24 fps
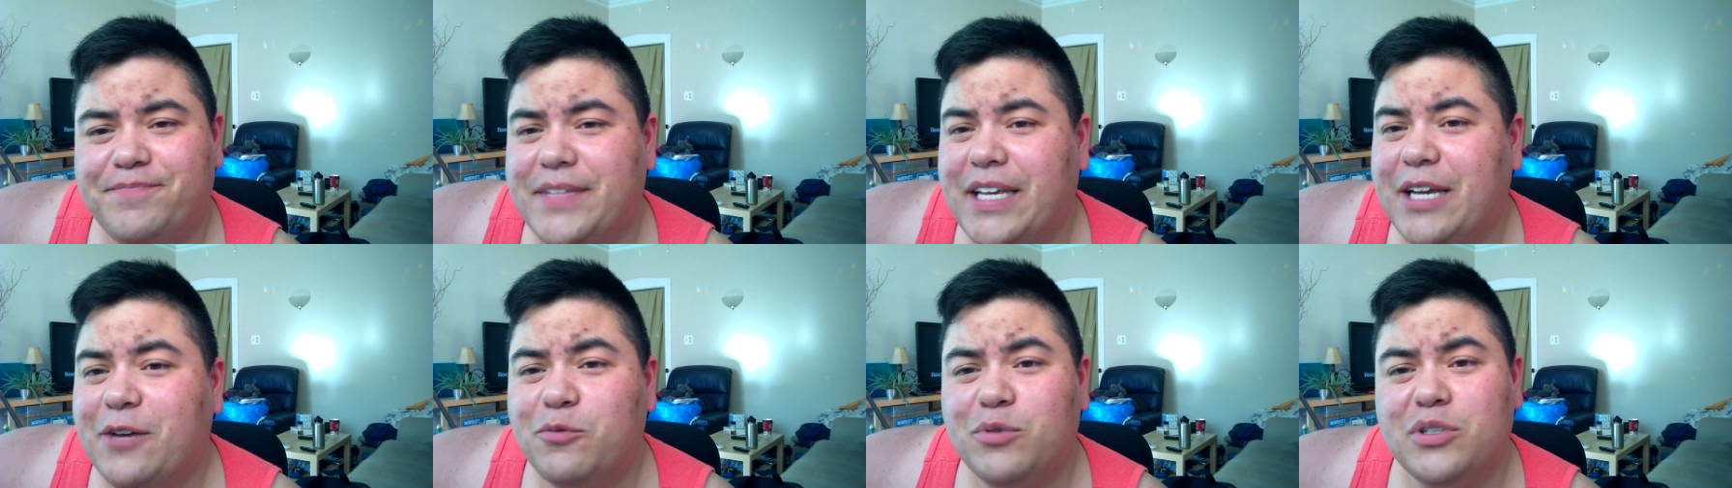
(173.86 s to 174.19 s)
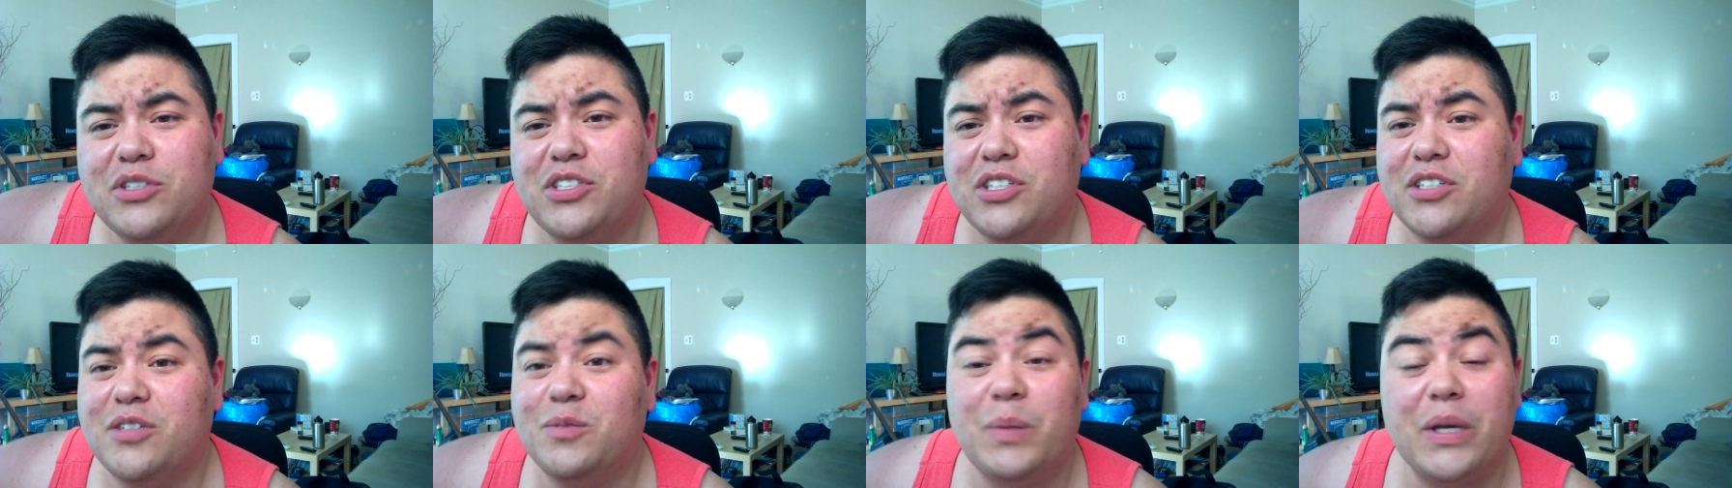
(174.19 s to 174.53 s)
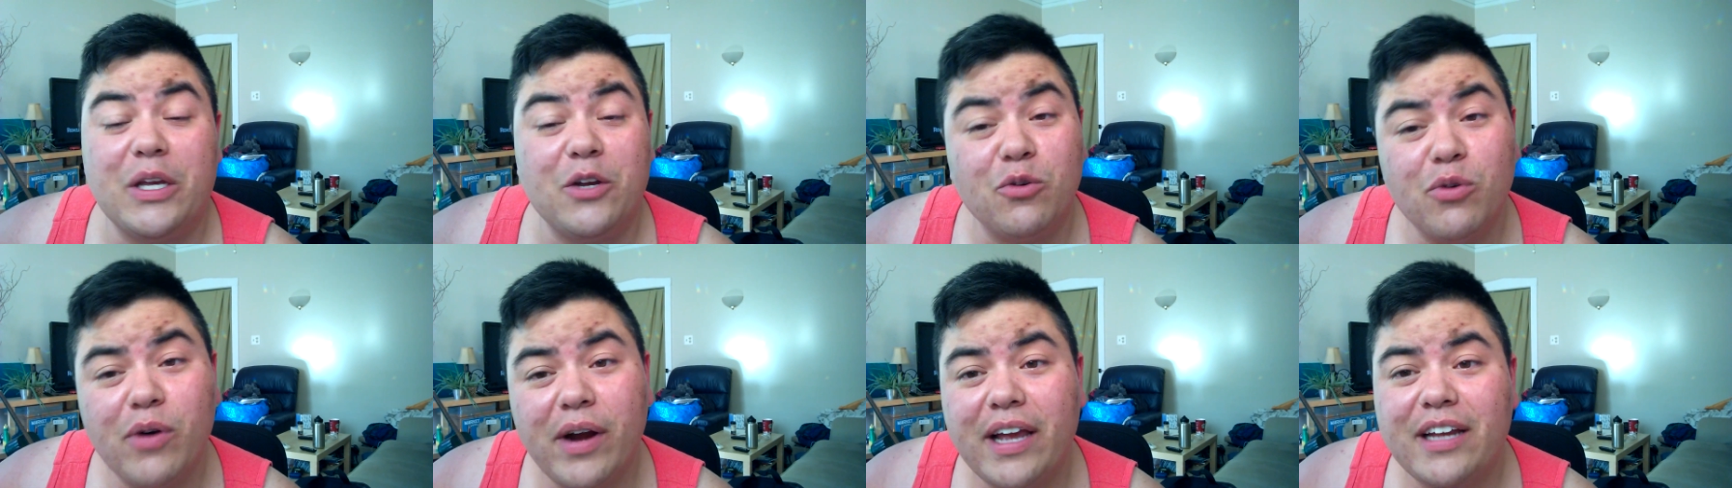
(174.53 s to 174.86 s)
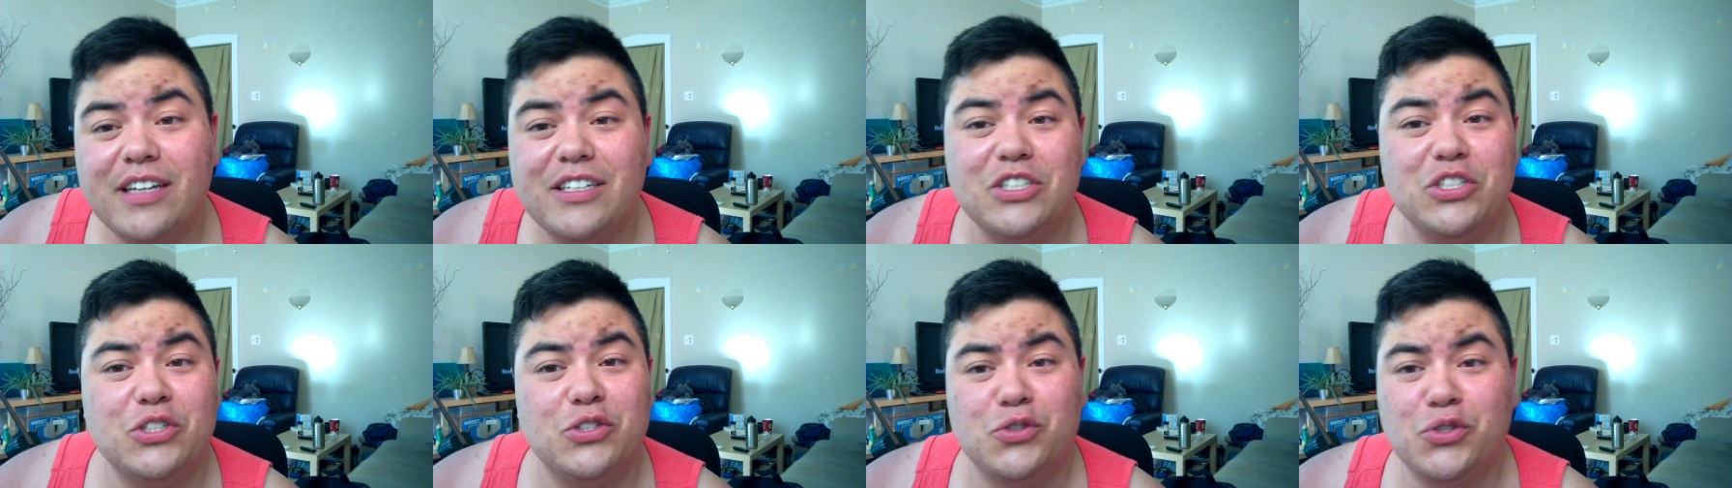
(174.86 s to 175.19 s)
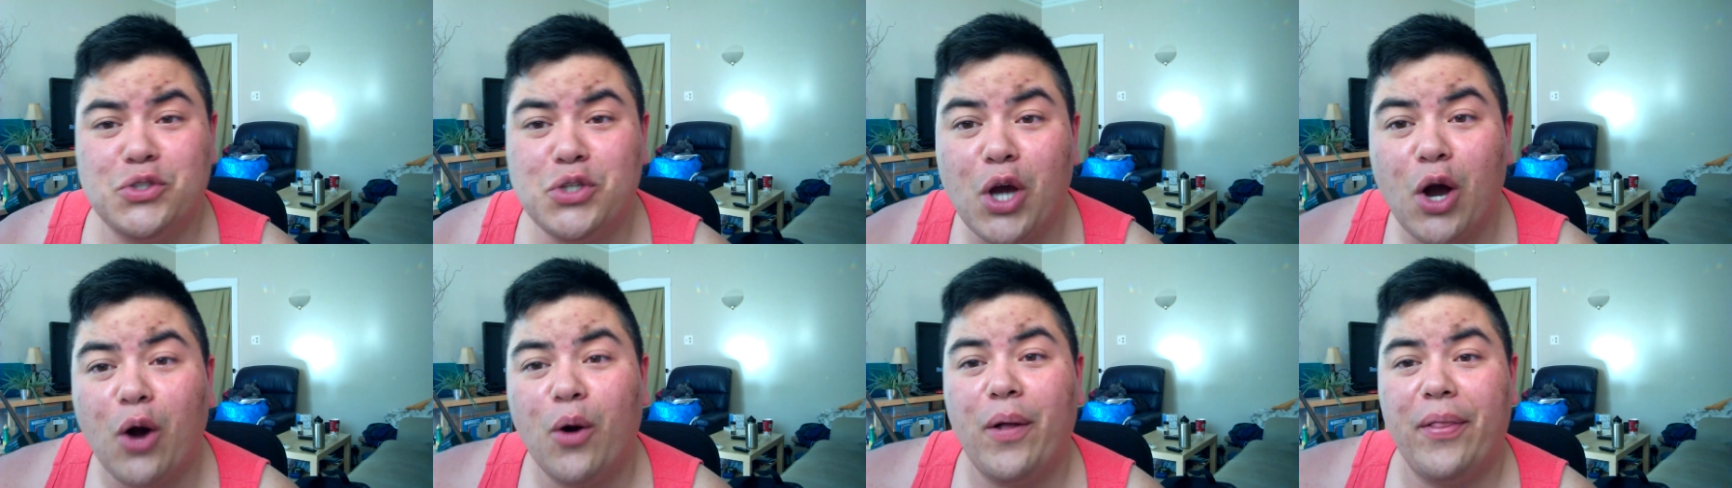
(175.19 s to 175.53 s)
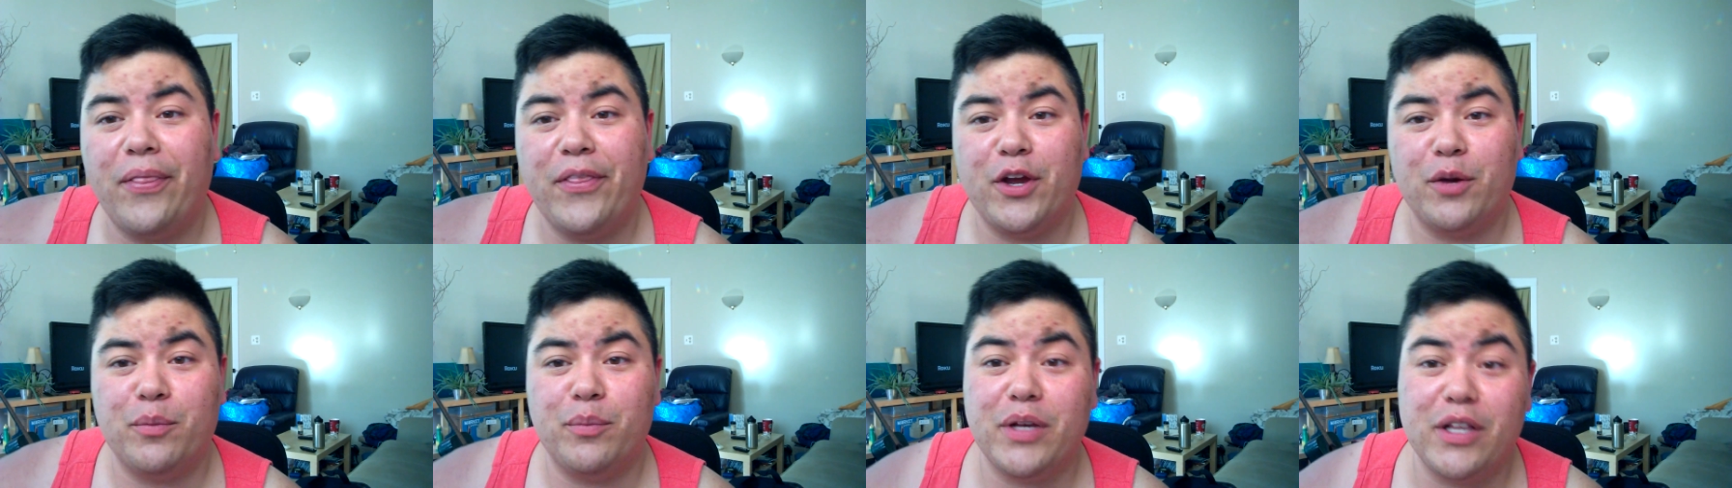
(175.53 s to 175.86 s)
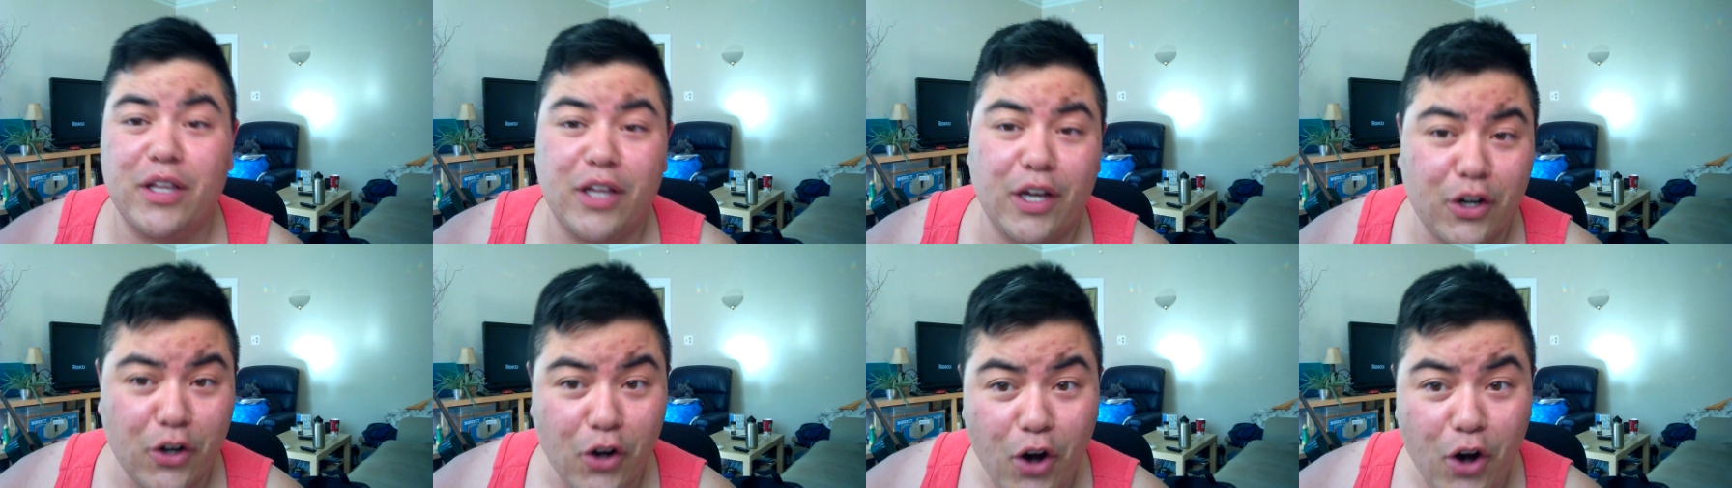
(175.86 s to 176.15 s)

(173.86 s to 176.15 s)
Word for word: it, would just be great to just go in there and be like,